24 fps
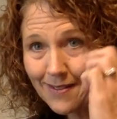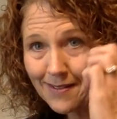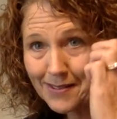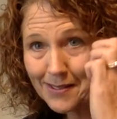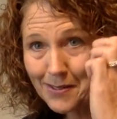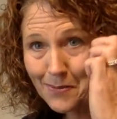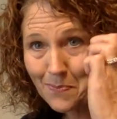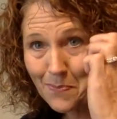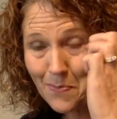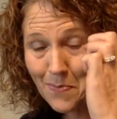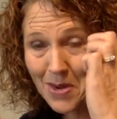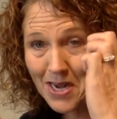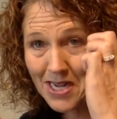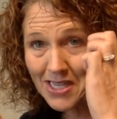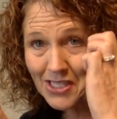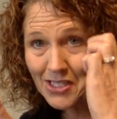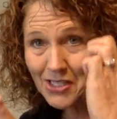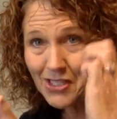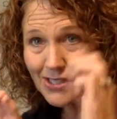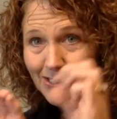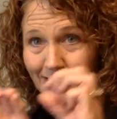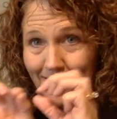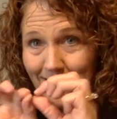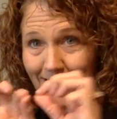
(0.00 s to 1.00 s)
It's a much
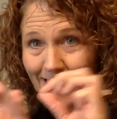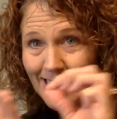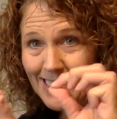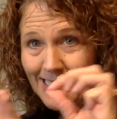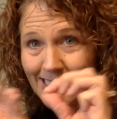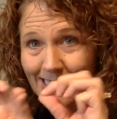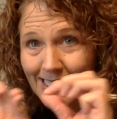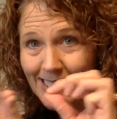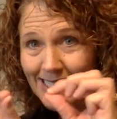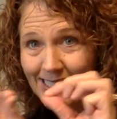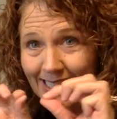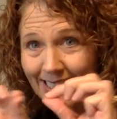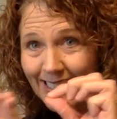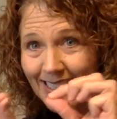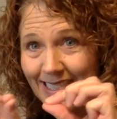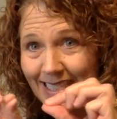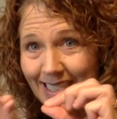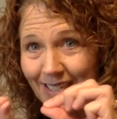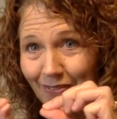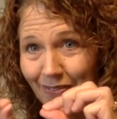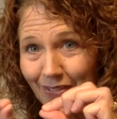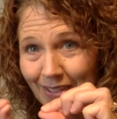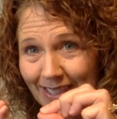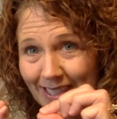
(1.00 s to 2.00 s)
less
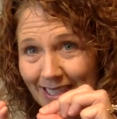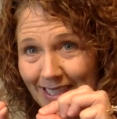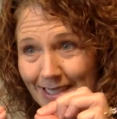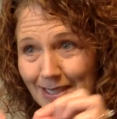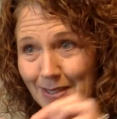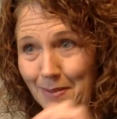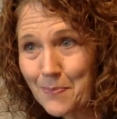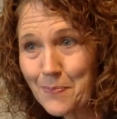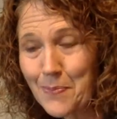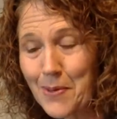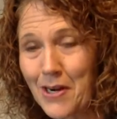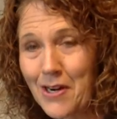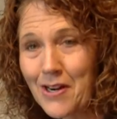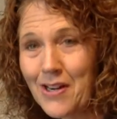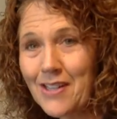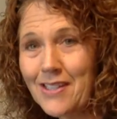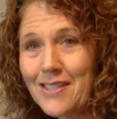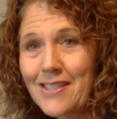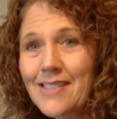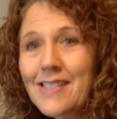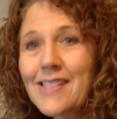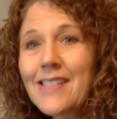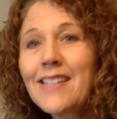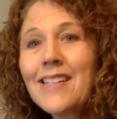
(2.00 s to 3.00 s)
significant
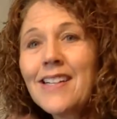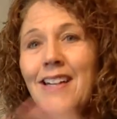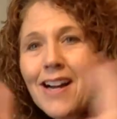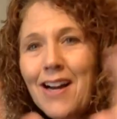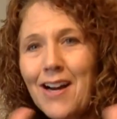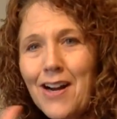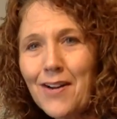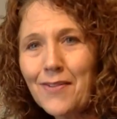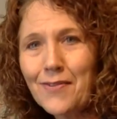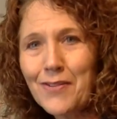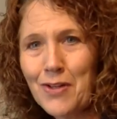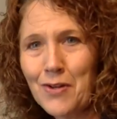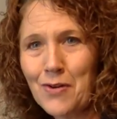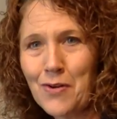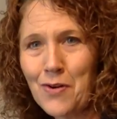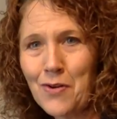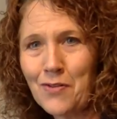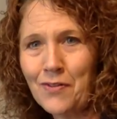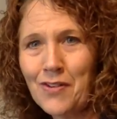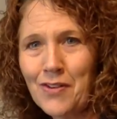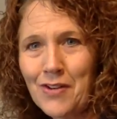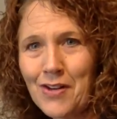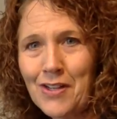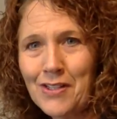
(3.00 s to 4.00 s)
part of your
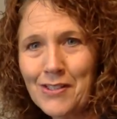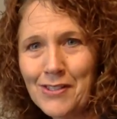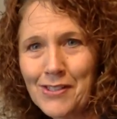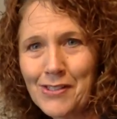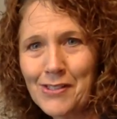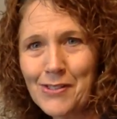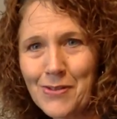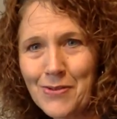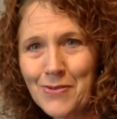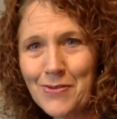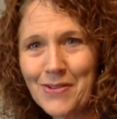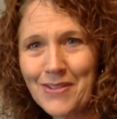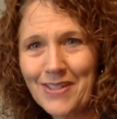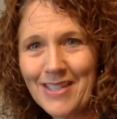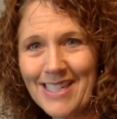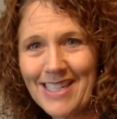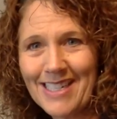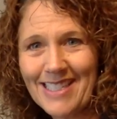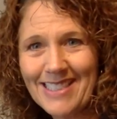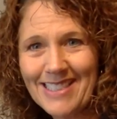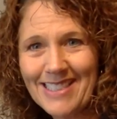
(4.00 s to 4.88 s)
overall story.